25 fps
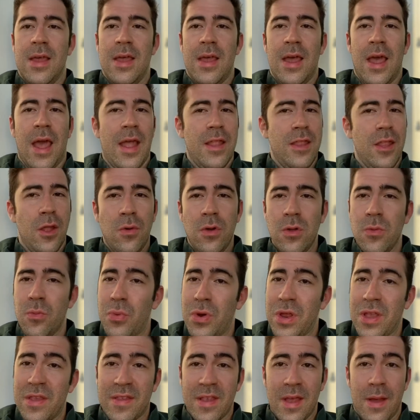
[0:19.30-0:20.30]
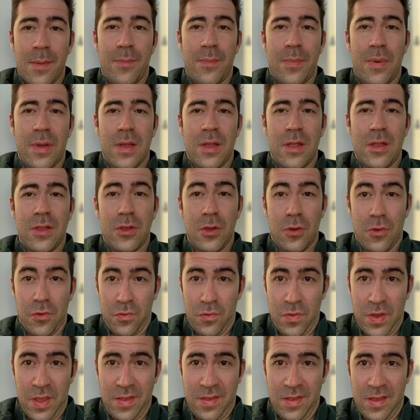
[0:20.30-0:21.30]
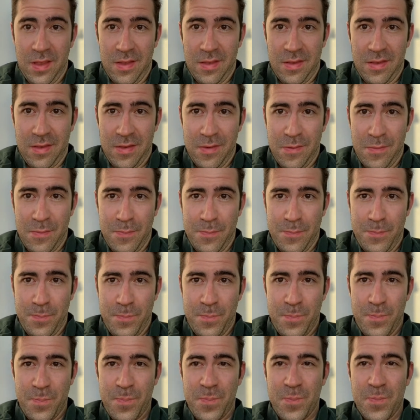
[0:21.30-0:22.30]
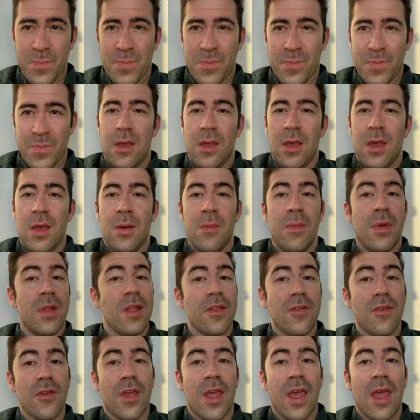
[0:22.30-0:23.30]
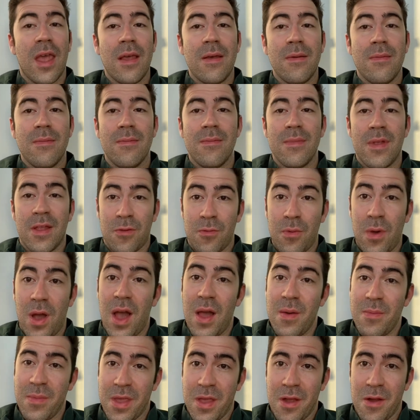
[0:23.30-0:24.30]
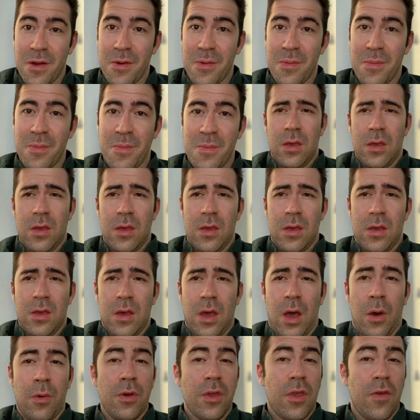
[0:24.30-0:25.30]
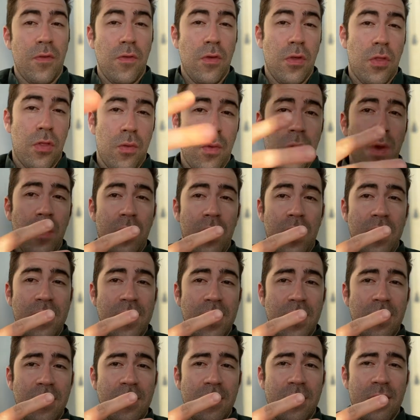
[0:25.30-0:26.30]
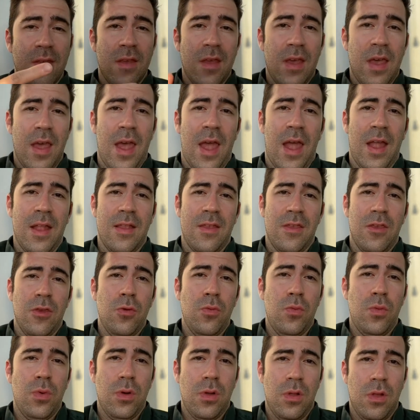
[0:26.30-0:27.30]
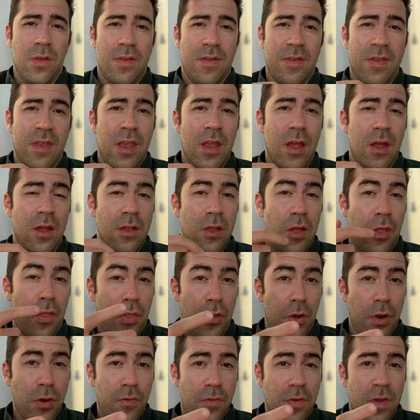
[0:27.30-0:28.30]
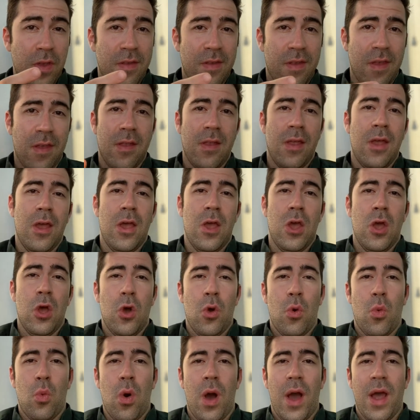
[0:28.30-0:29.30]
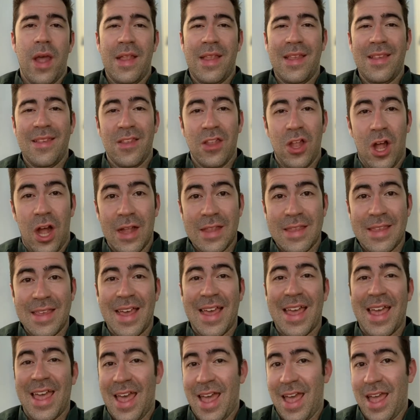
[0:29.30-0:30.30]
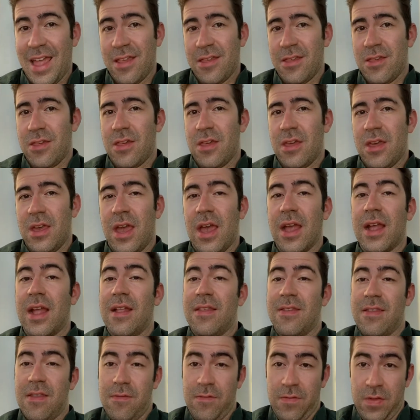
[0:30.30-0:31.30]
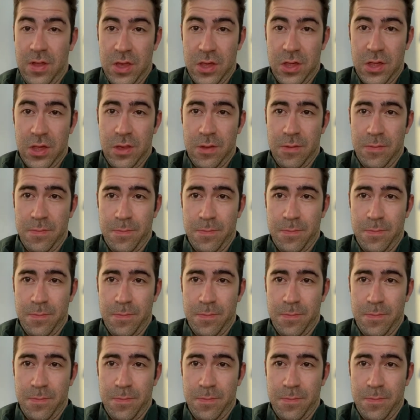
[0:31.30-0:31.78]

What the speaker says: And no one brings up those reasons. But that's okay. That's why I'm here. I will give you 3 reasons and you will see in the third reason why it is not a hedge against inflation.